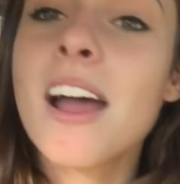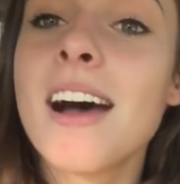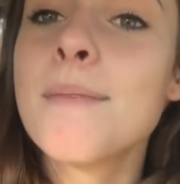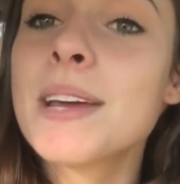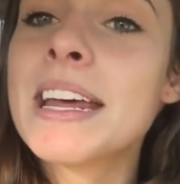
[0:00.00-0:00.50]

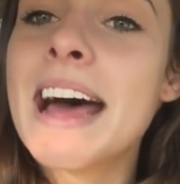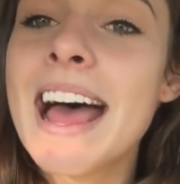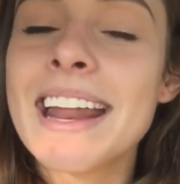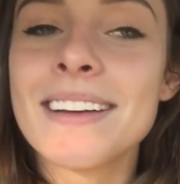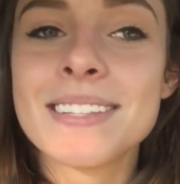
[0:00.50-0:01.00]
I'm gonna
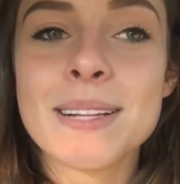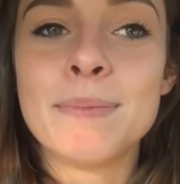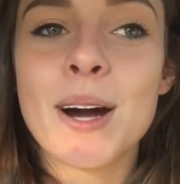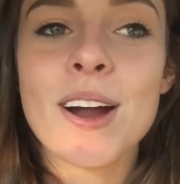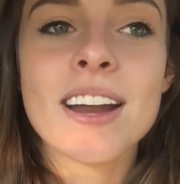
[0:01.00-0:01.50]
head out to the
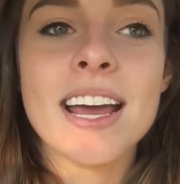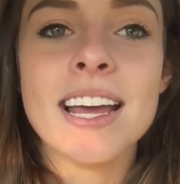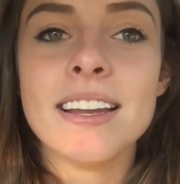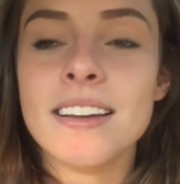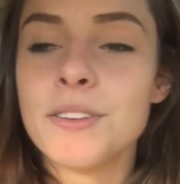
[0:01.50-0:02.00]
barn
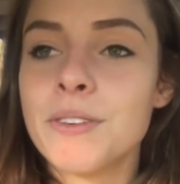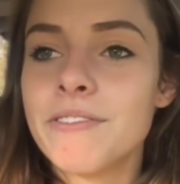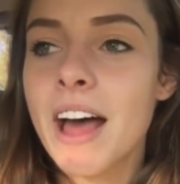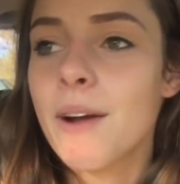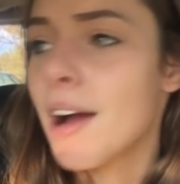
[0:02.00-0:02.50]
and do a
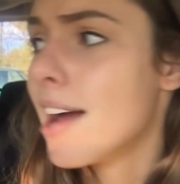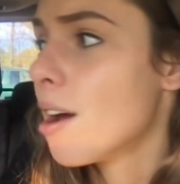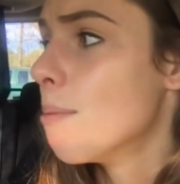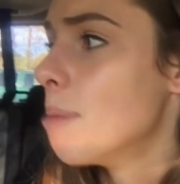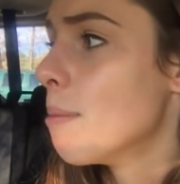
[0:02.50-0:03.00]
flat ride
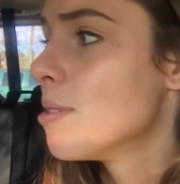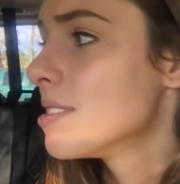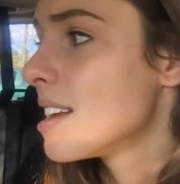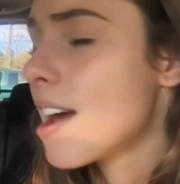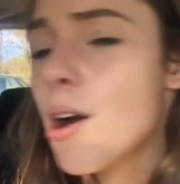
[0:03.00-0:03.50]
on
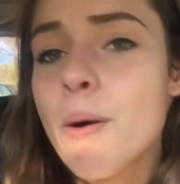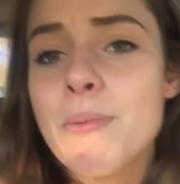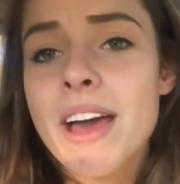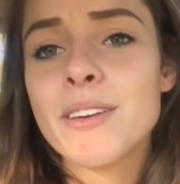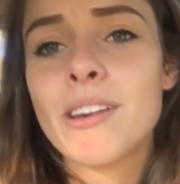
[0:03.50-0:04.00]
Bubbles, and I hope
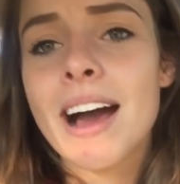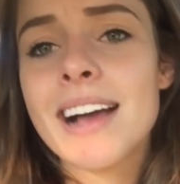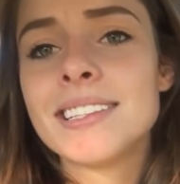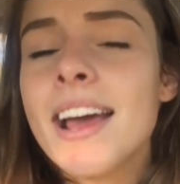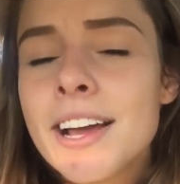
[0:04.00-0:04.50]
that you
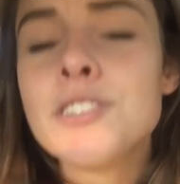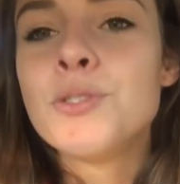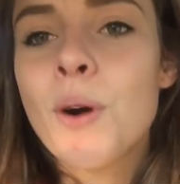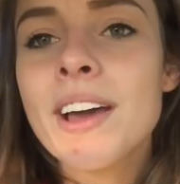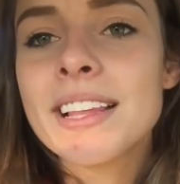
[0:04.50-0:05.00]
guys
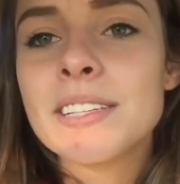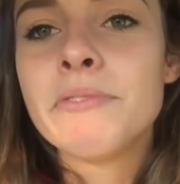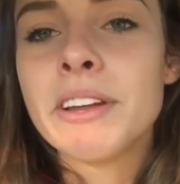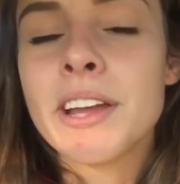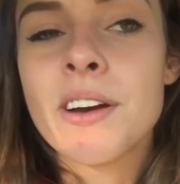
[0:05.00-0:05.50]
enjoy this
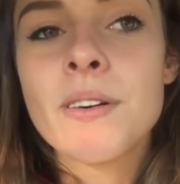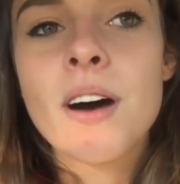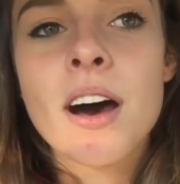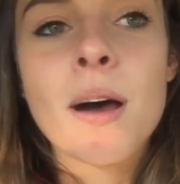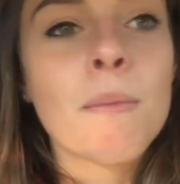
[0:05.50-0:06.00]
video.
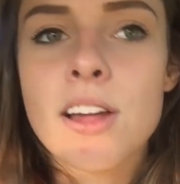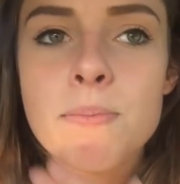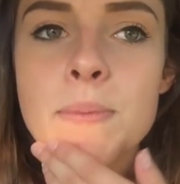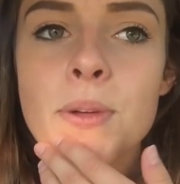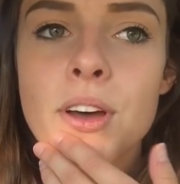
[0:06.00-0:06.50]
A lot of
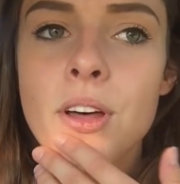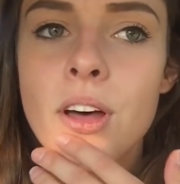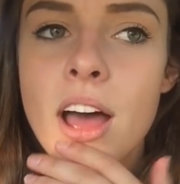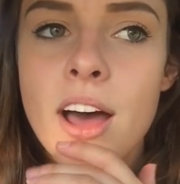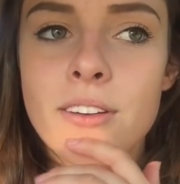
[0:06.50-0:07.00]
people
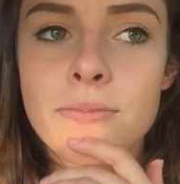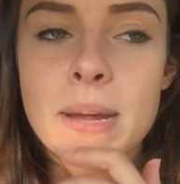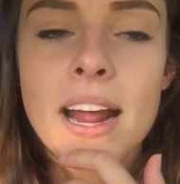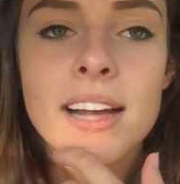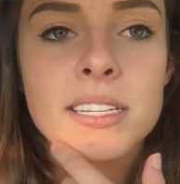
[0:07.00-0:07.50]
have
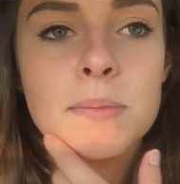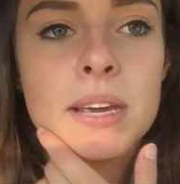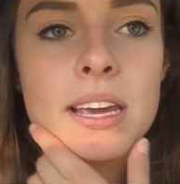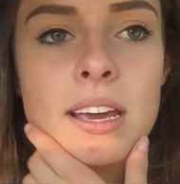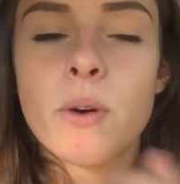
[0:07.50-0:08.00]
been asking
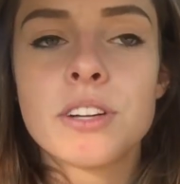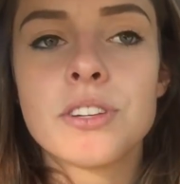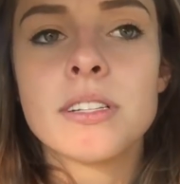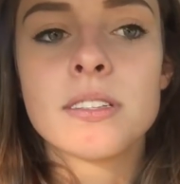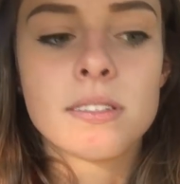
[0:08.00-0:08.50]
me
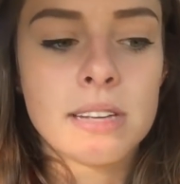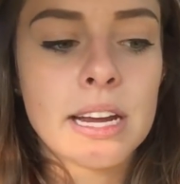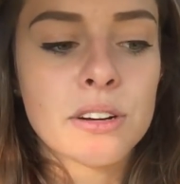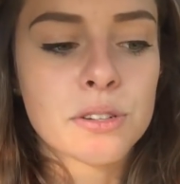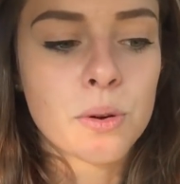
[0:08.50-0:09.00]
questions
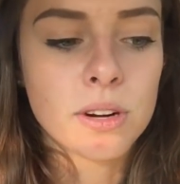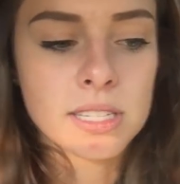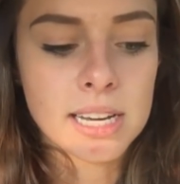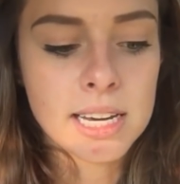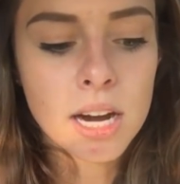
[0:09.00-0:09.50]
geared towards
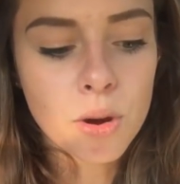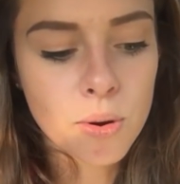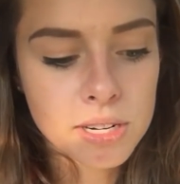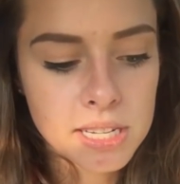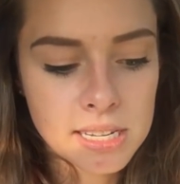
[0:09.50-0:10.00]
like young
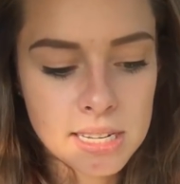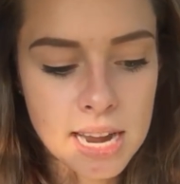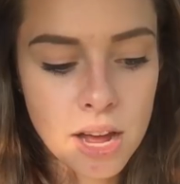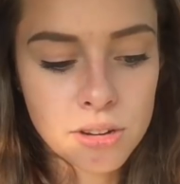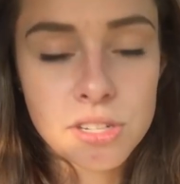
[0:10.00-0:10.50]
horses and
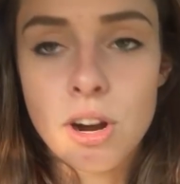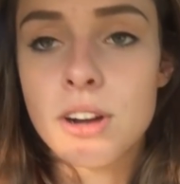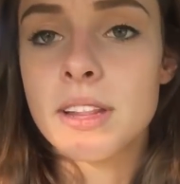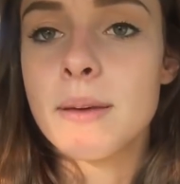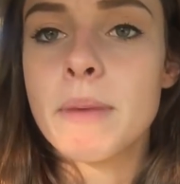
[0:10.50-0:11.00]
how to
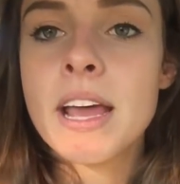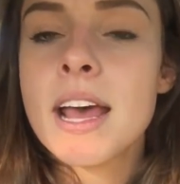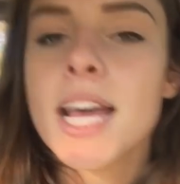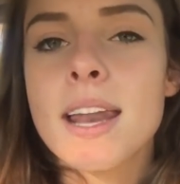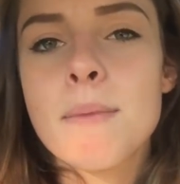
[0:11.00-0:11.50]
start them,
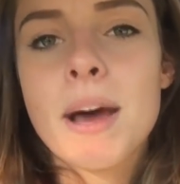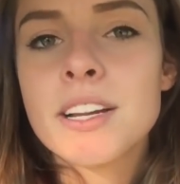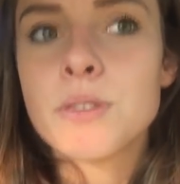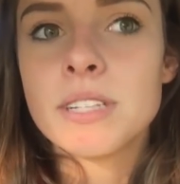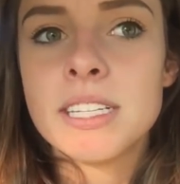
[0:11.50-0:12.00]
and I
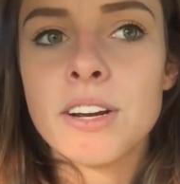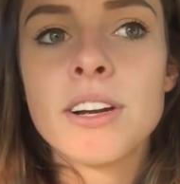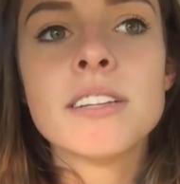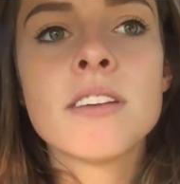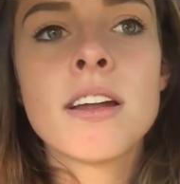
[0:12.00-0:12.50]
might do a
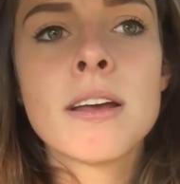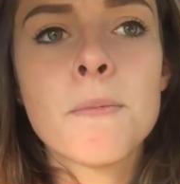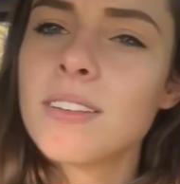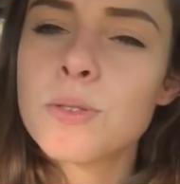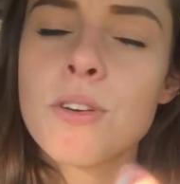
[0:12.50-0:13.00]
series on
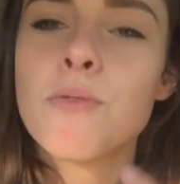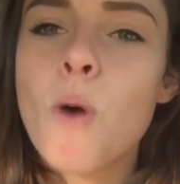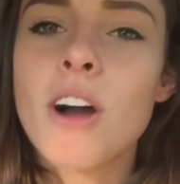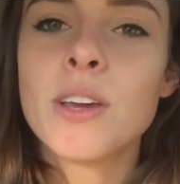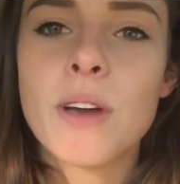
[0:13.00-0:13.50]
it, sort of
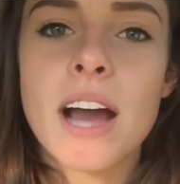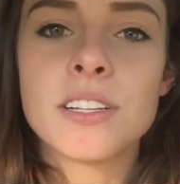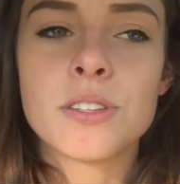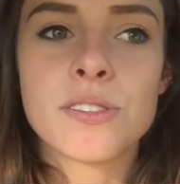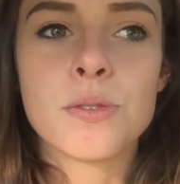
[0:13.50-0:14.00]
walk you
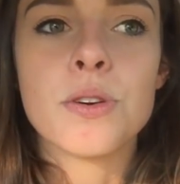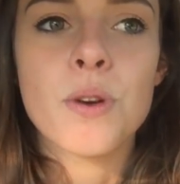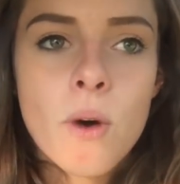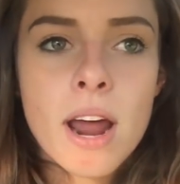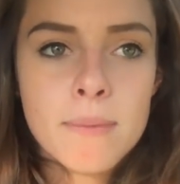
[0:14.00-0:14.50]
guys through
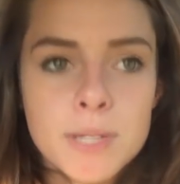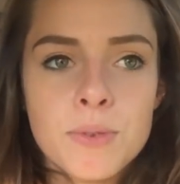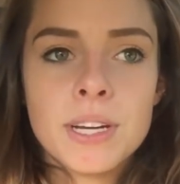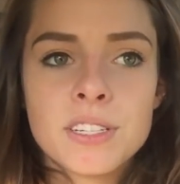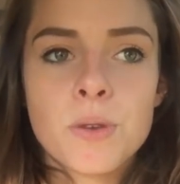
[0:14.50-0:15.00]
what I'm
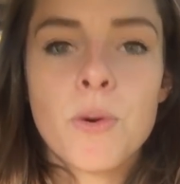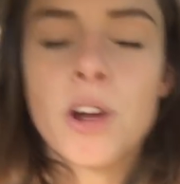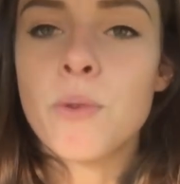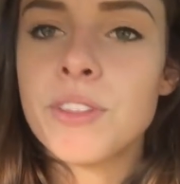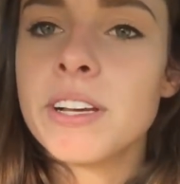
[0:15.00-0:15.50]
doing to
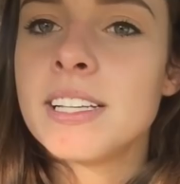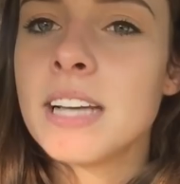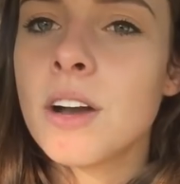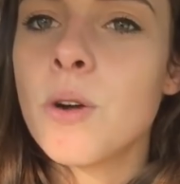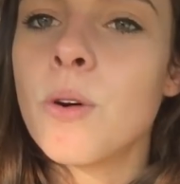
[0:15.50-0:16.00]
work with this young